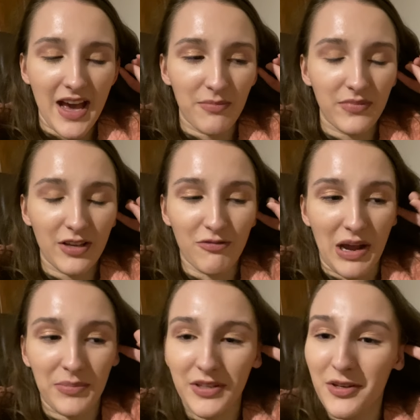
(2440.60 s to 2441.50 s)
I'm like
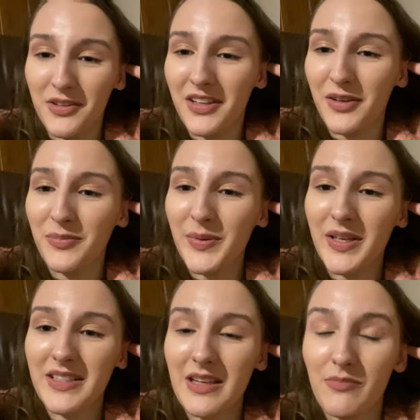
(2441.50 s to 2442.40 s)
rambling on now
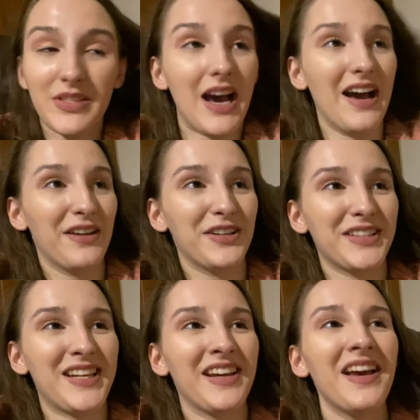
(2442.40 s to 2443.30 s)
because I'm
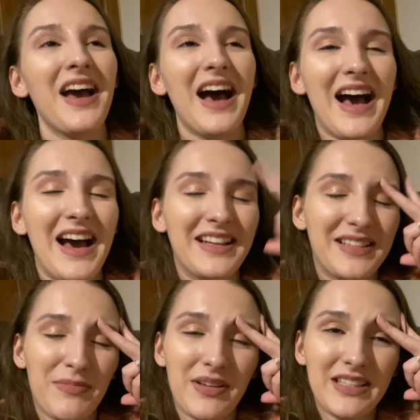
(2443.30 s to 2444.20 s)
tired and
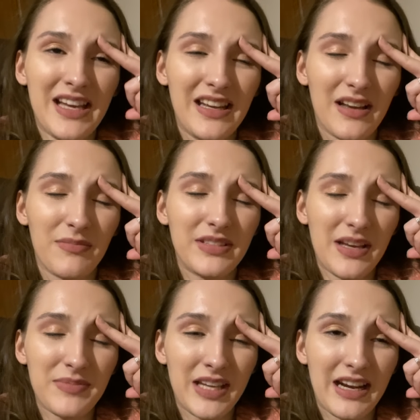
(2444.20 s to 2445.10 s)
I'm
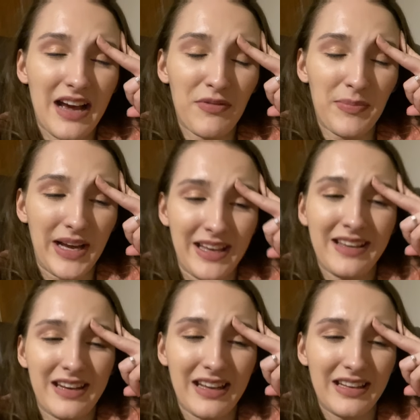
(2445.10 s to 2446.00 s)
tipsy and I have a
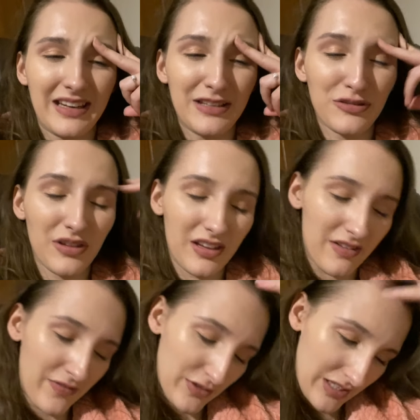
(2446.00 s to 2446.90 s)
migraine, and it's like,
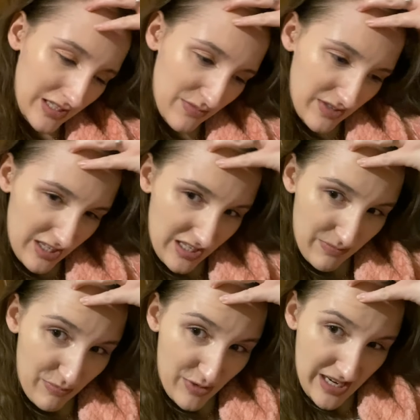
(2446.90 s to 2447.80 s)
feels like someone's just
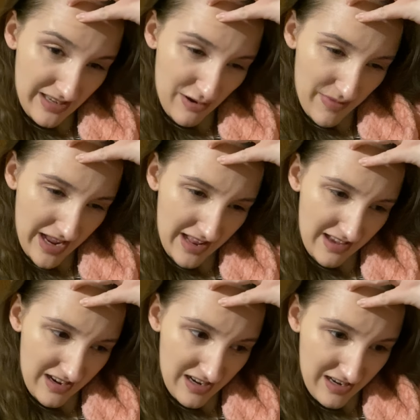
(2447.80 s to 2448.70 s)
like pressing on my head,
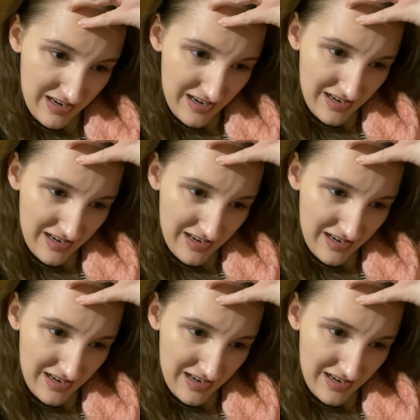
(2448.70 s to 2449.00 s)
like, oh,